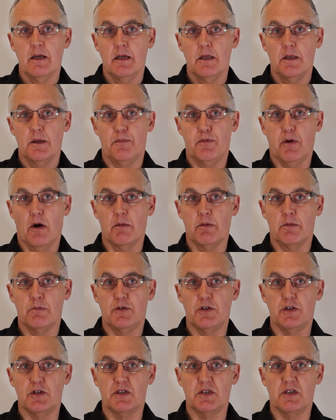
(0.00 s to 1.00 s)
The
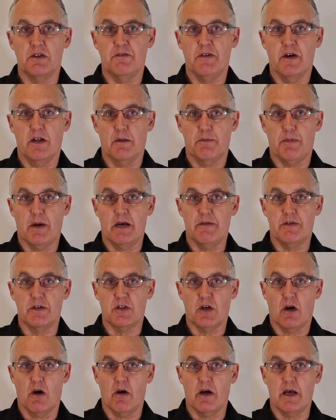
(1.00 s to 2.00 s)
problems usually develop over
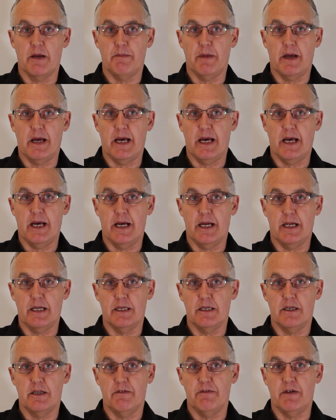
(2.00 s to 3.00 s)
time
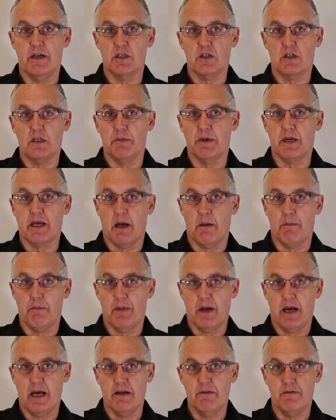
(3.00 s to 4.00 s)
and eventually become
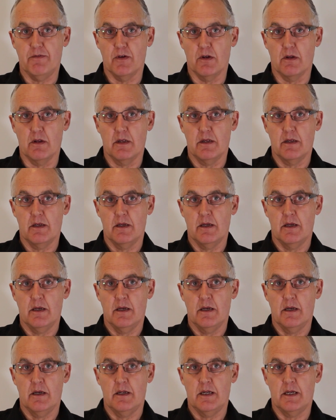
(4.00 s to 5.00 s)
painful.
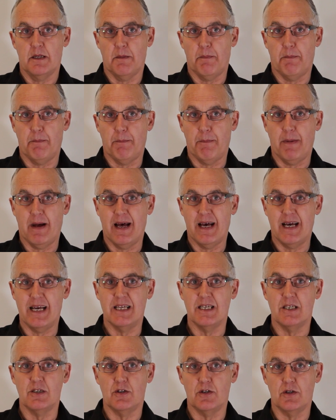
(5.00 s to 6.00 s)
Now, the
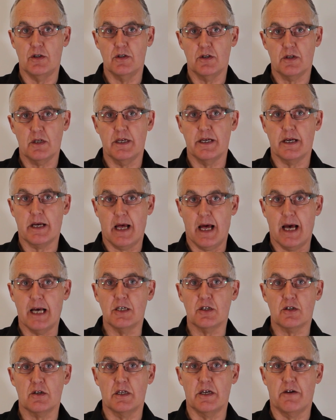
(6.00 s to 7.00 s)
pain is usually
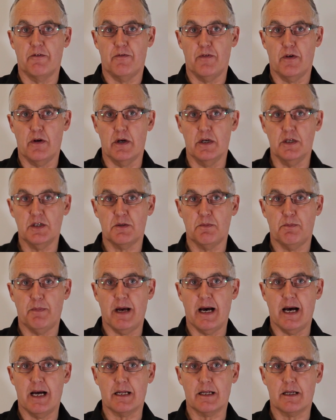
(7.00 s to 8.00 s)
occasionally at first,
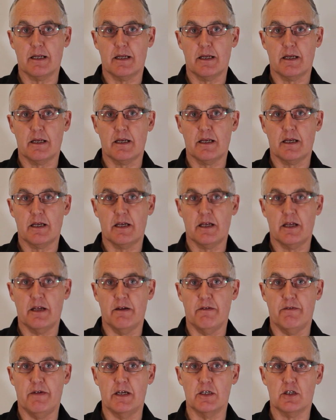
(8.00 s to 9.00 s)
but can
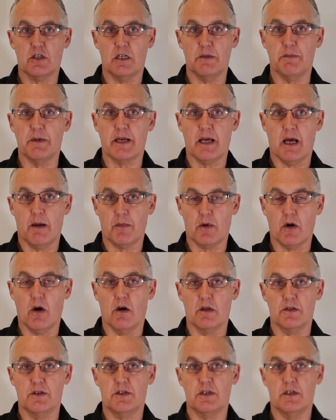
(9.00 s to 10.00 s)
eventually become
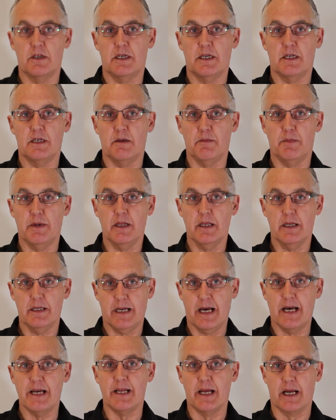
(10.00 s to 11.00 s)
constant and
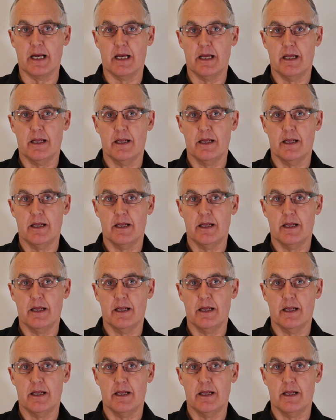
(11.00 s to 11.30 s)
debilitating.